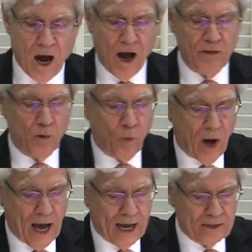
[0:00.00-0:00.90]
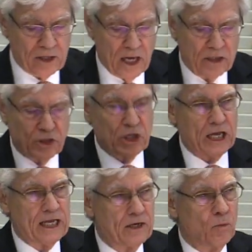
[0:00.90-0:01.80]
otherwise,
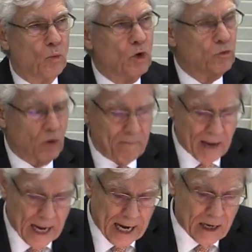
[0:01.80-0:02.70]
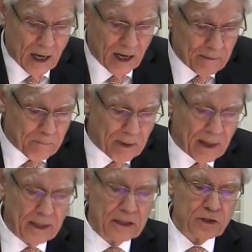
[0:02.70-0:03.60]
sin would remain
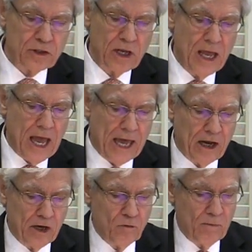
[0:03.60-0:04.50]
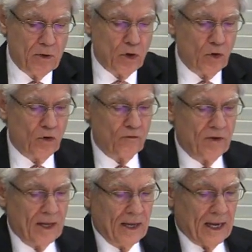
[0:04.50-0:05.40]
unpunished and
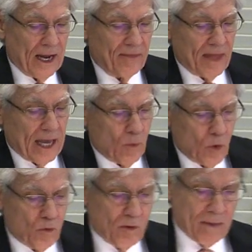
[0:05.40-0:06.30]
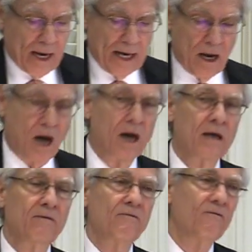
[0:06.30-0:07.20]
unremoved, and they would remain
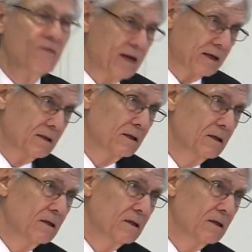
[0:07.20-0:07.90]
unfit